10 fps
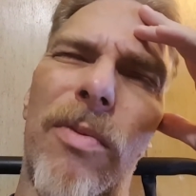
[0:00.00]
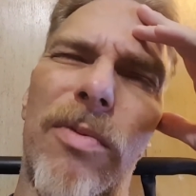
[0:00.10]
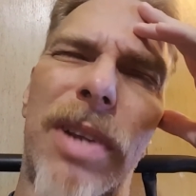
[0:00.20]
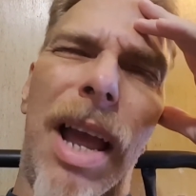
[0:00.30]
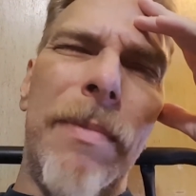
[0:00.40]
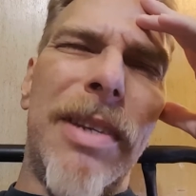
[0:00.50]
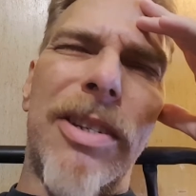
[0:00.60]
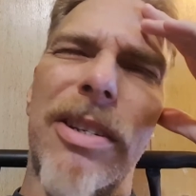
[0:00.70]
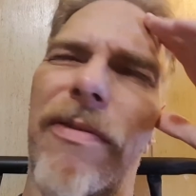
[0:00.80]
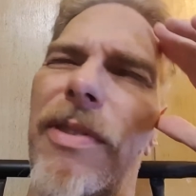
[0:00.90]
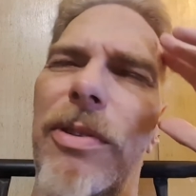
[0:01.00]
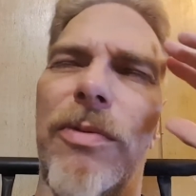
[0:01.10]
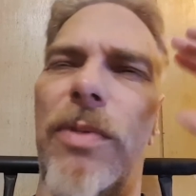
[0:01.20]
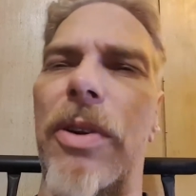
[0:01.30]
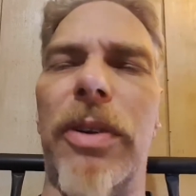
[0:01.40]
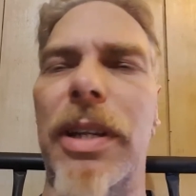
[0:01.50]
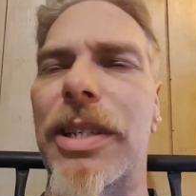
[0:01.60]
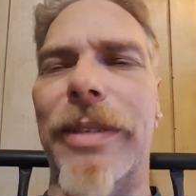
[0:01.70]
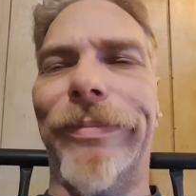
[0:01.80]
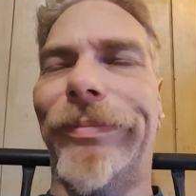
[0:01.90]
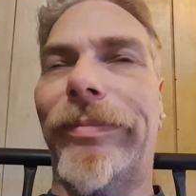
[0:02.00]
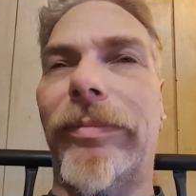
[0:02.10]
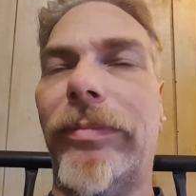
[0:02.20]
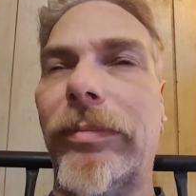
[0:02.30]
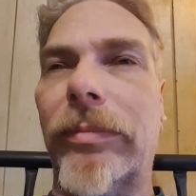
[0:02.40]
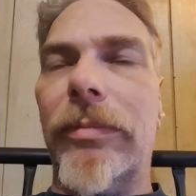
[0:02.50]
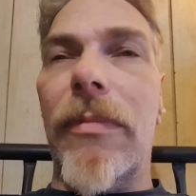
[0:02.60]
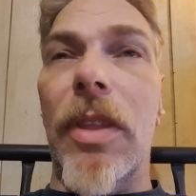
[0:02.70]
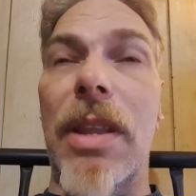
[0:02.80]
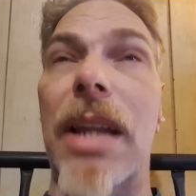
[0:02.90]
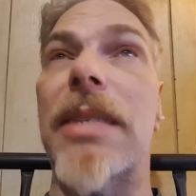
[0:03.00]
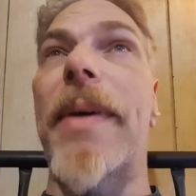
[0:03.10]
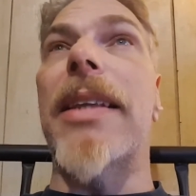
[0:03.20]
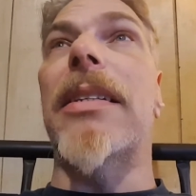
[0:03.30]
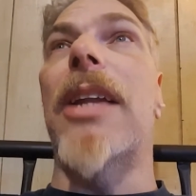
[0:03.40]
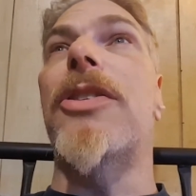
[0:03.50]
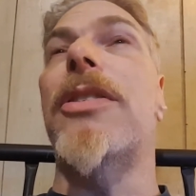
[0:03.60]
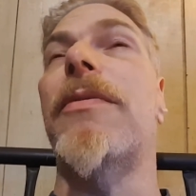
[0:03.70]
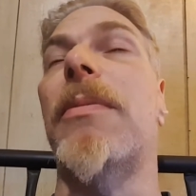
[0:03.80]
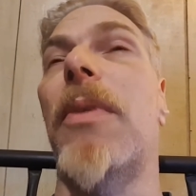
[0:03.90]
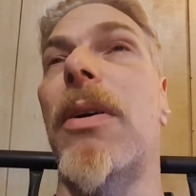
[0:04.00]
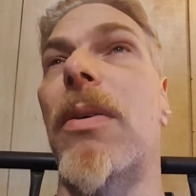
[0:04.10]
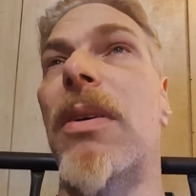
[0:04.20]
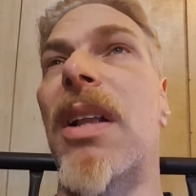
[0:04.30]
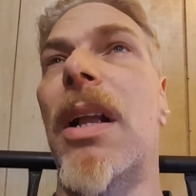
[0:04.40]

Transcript: times it just feels rudderless. Not as bad as Legends of Tomorrow.